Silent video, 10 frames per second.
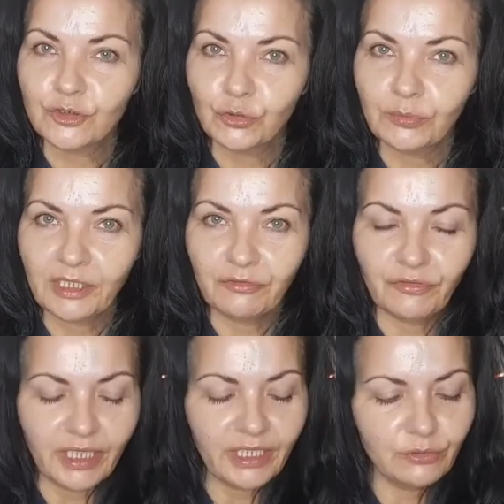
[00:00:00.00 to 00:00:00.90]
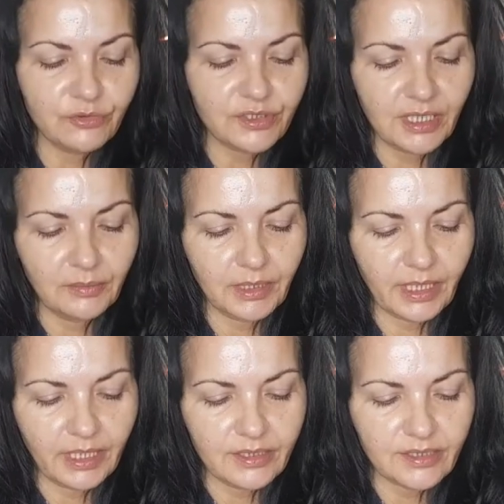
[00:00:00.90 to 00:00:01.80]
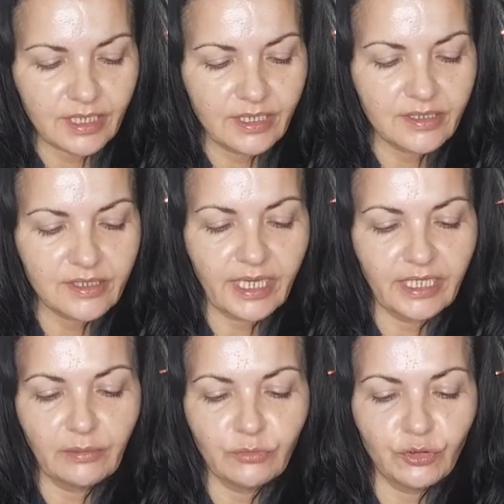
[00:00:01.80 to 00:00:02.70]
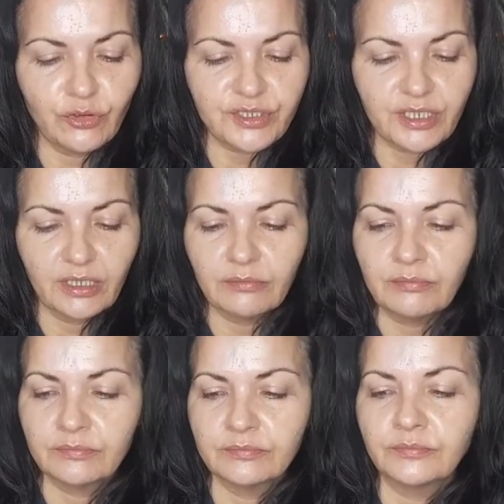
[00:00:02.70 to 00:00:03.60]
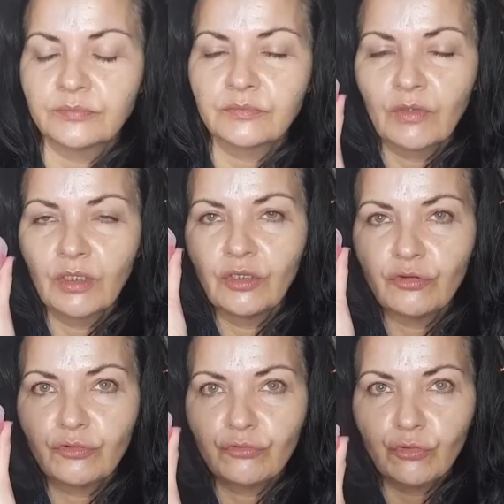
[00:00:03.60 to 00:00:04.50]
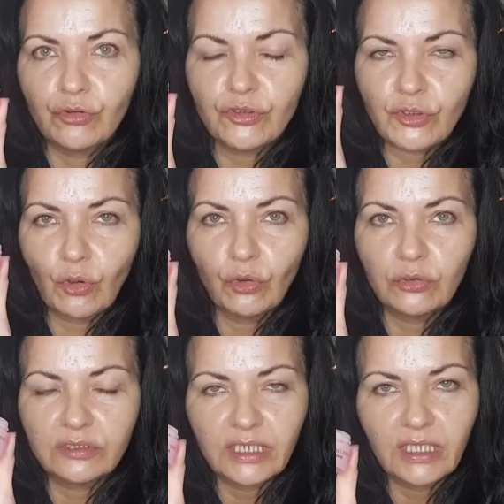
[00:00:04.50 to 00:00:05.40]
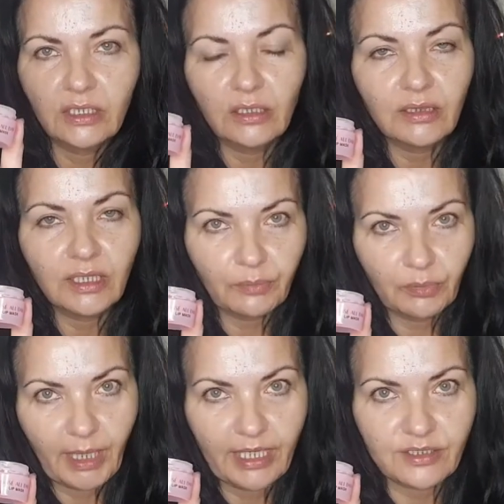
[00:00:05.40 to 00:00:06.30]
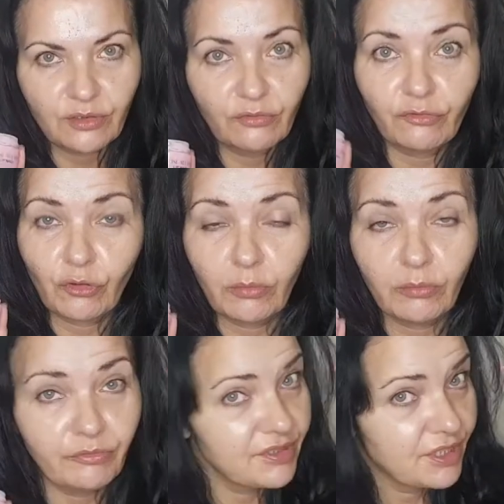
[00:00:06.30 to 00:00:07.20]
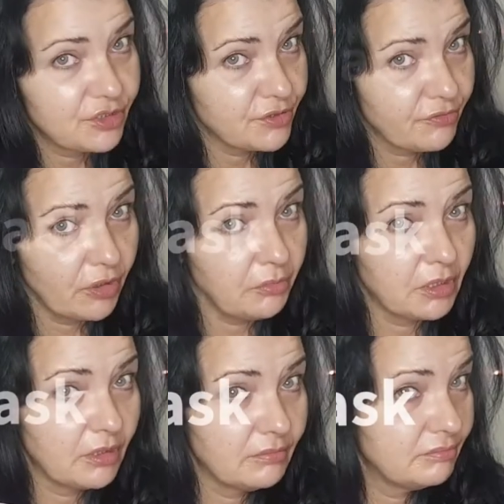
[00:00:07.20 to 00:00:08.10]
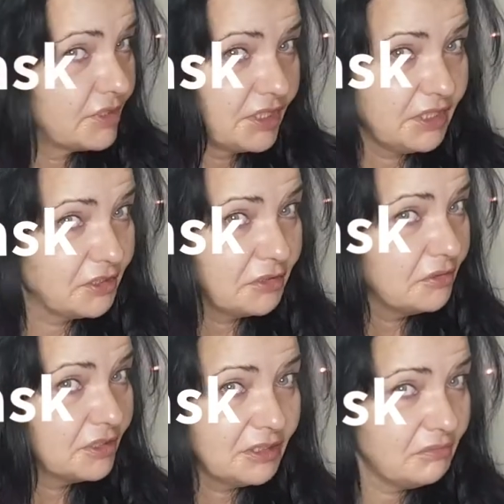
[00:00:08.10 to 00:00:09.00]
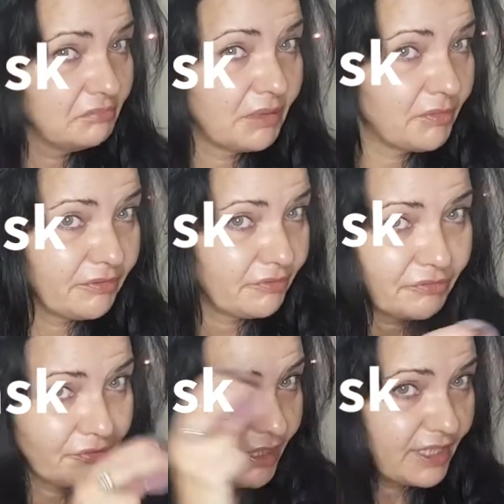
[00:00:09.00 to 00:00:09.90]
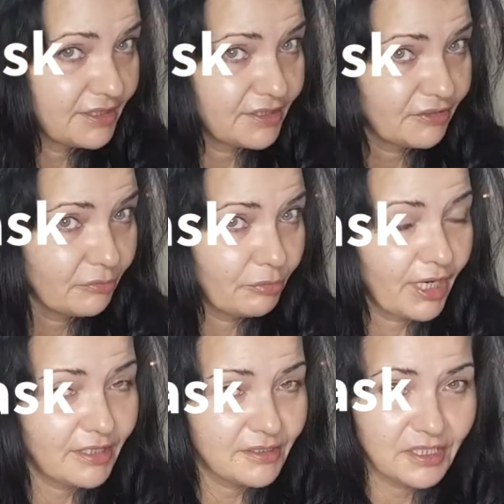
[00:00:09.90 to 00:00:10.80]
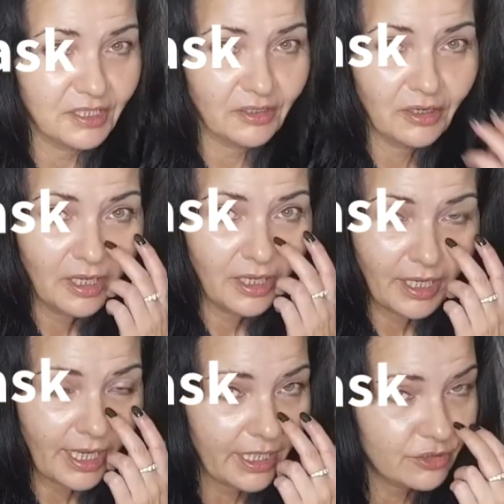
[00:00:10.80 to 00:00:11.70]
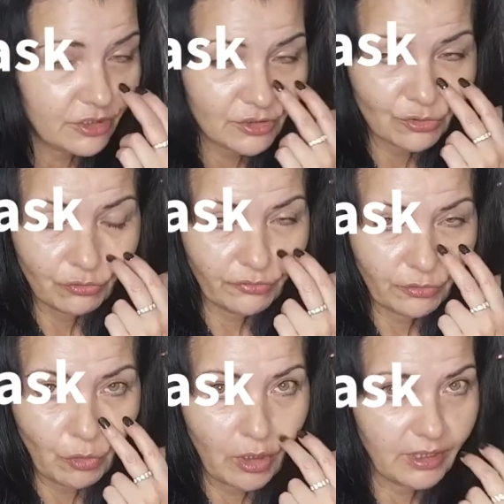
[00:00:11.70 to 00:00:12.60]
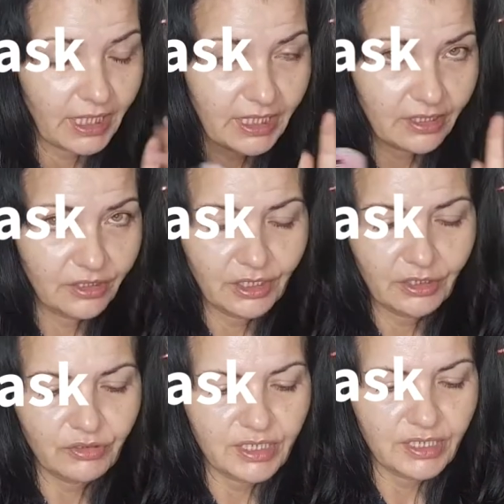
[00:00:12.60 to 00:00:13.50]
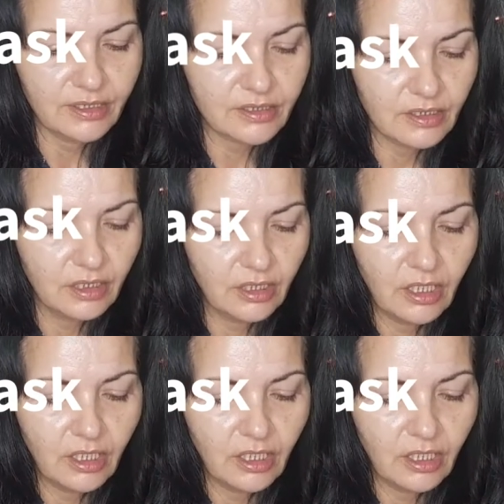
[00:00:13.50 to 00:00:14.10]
So my final step, guys, is I am using the Rose All Day Lip Mask from Physicians Formula. See, I told you, I'm a variety of brands here. I just go for what I like and the ingredients.